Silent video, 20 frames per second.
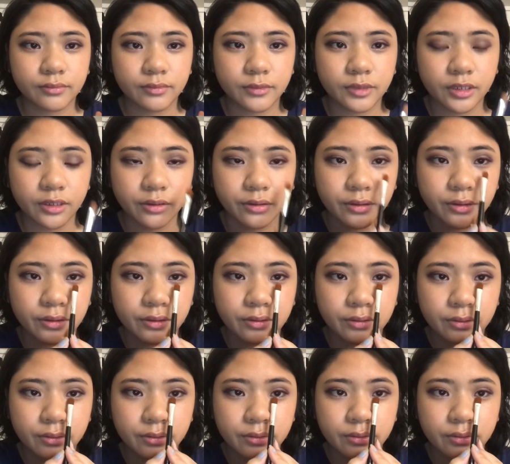There we go.
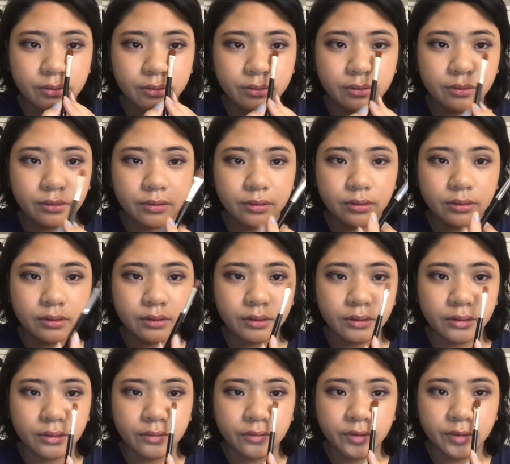
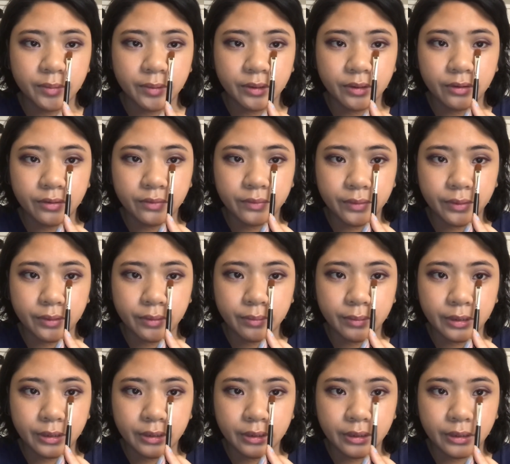Flip it over and
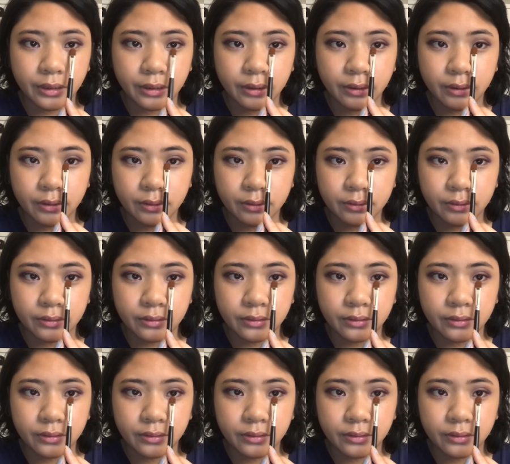blend it out.